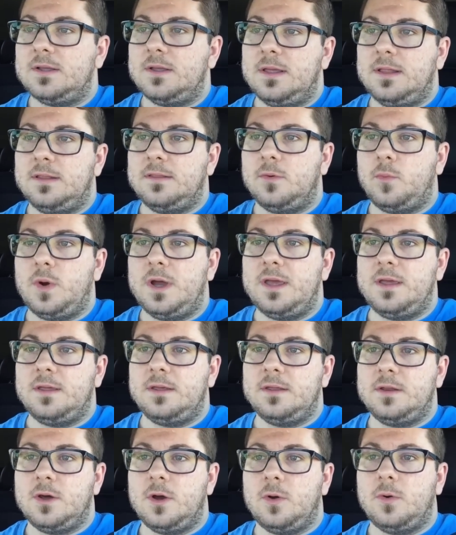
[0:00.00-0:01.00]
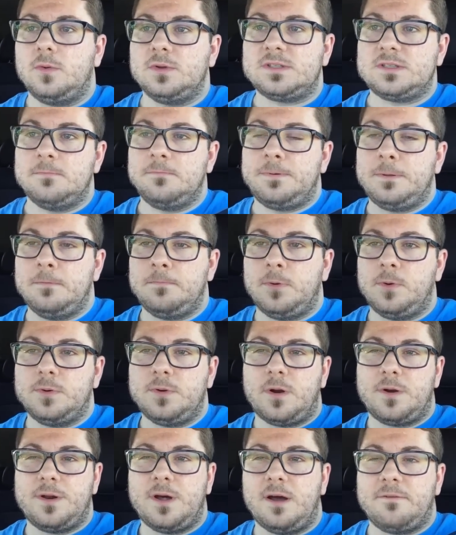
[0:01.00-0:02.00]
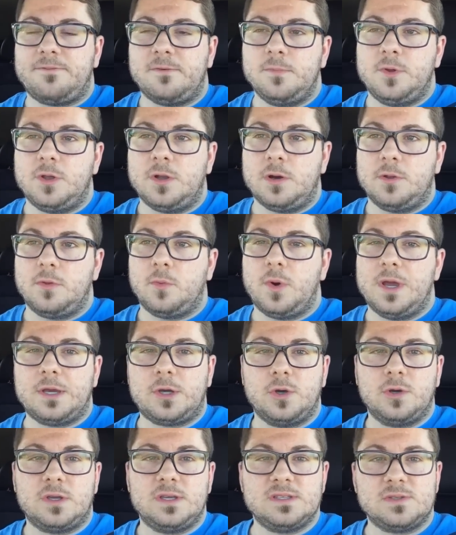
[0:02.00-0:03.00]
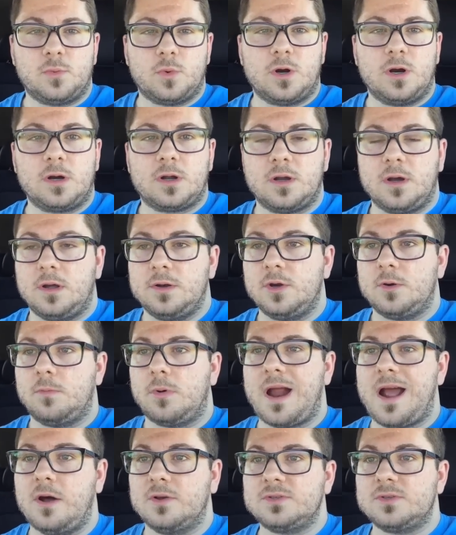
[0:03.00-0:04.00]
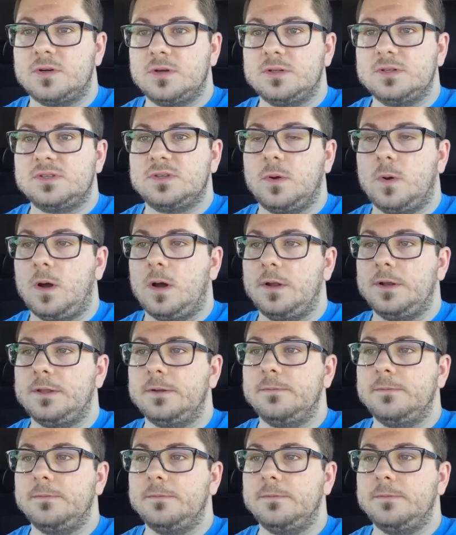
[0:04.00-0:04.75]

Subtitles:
in the way, you know, some people are not familiar with the way cookies work on your browser and so on,